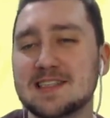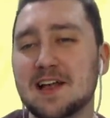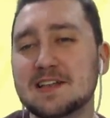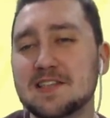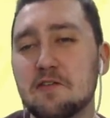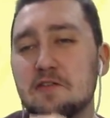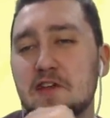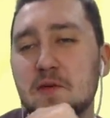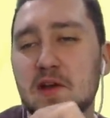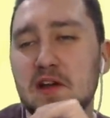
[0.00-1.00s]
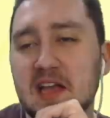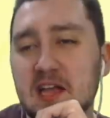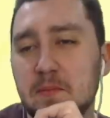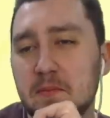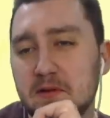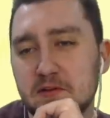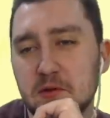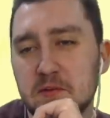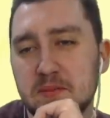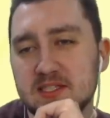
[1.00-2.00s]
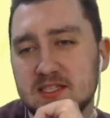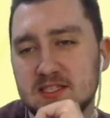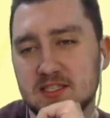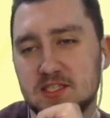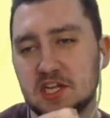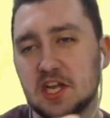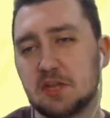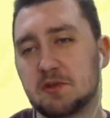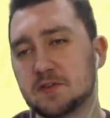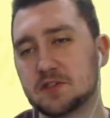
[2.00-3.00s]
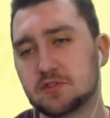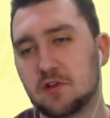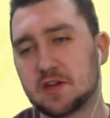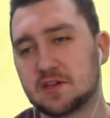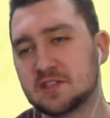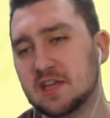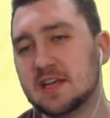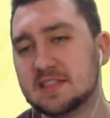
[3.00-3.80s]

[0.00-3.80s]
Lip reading: I don't think we are capable of doing business this January for strikers.